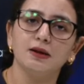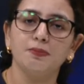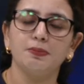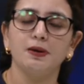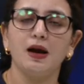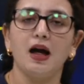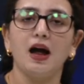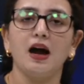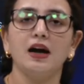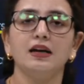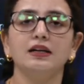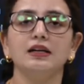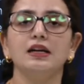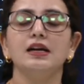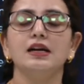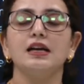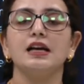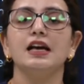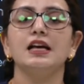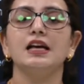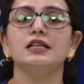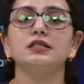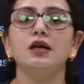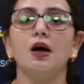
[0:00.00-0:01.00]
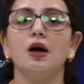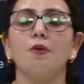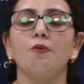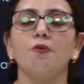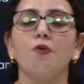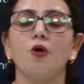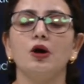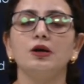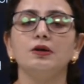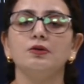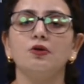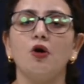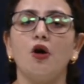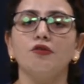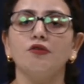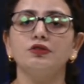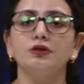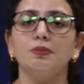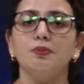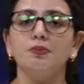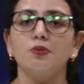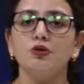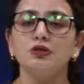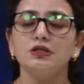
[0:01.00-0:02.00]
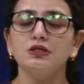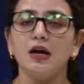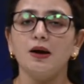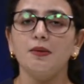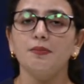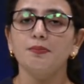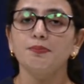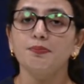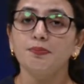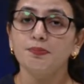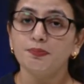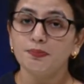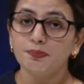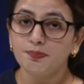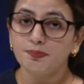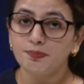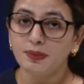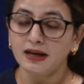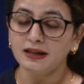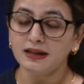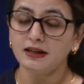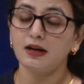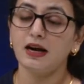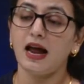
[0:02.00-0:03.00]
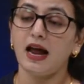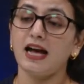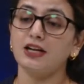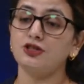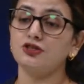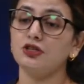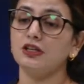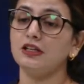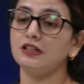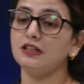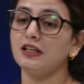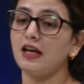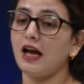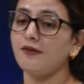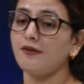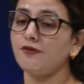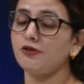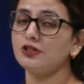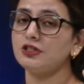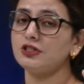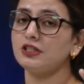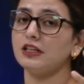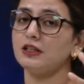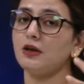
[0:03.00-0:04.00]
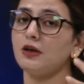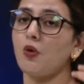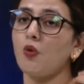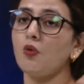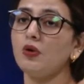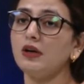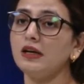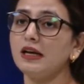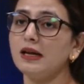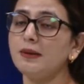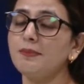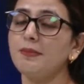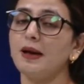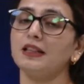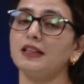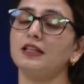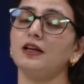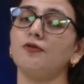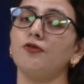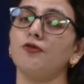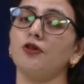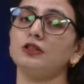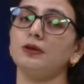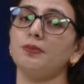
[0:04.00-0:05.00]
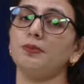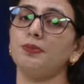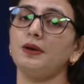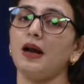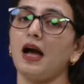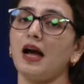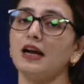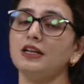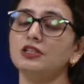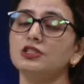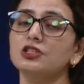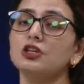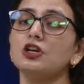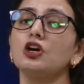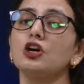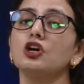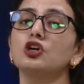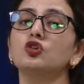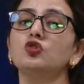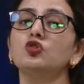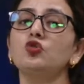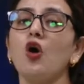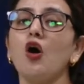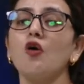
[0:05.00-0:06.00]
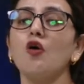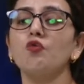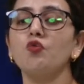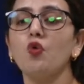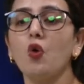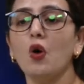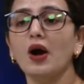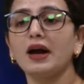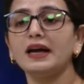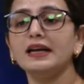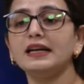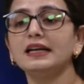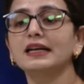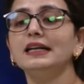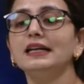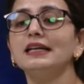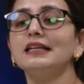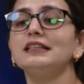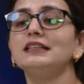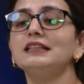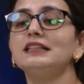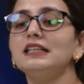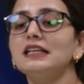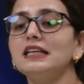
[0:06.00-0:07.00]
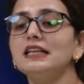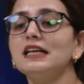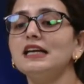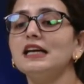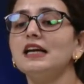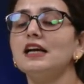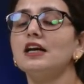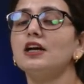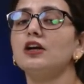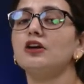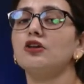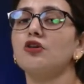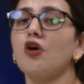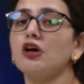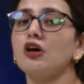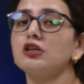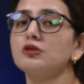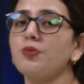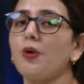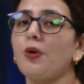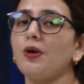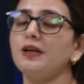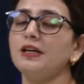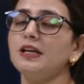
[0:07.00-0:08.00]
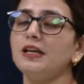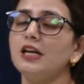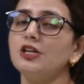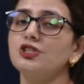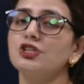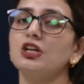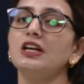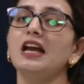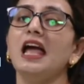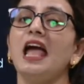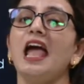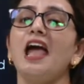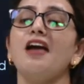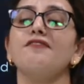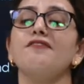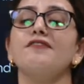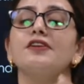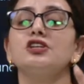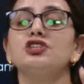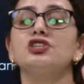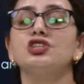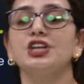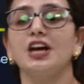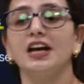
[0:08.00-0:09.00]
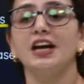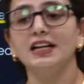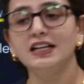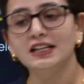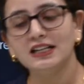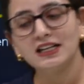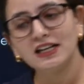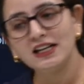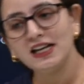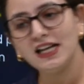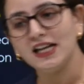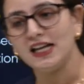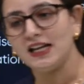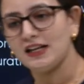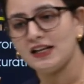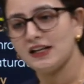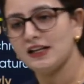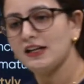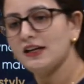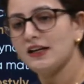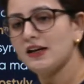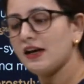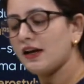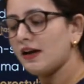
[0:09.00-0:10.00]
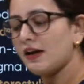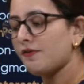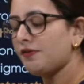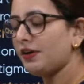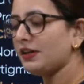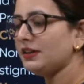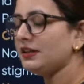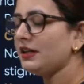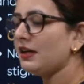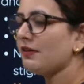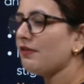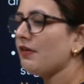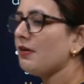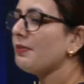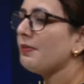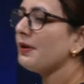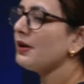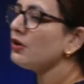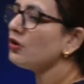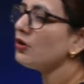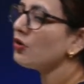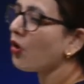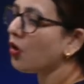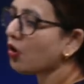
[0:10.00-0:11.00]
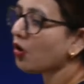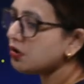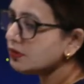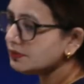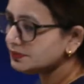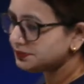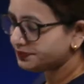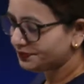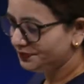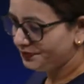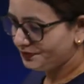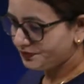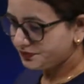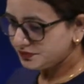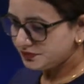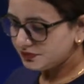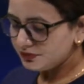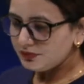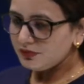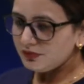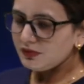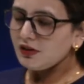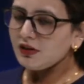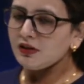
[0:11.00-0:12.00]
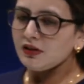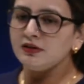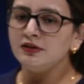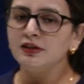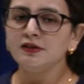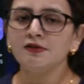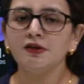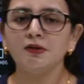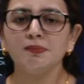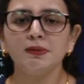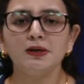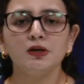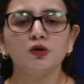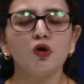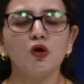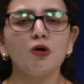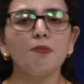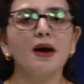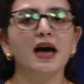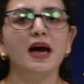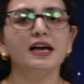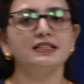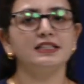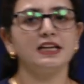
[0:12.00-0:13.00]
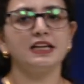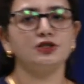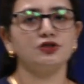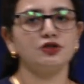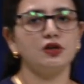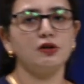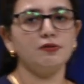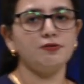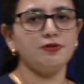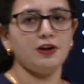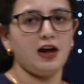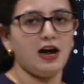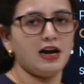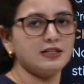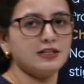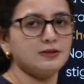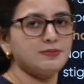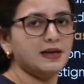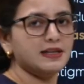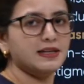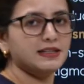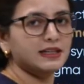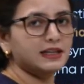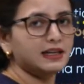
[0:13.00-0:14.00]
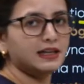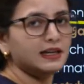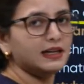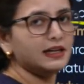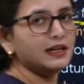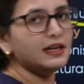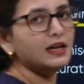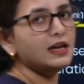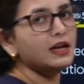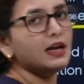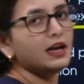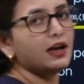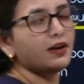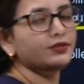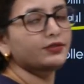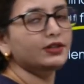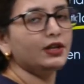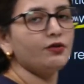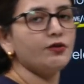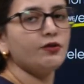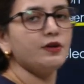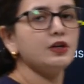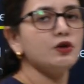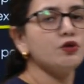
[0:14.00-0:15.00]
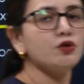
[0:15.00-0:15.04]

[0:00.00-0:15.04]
the plant is one of the most better, actually I would say the only method for the plants to avoid the cross pollination efficiently. When there will be no bisexual flowers, basically if there will be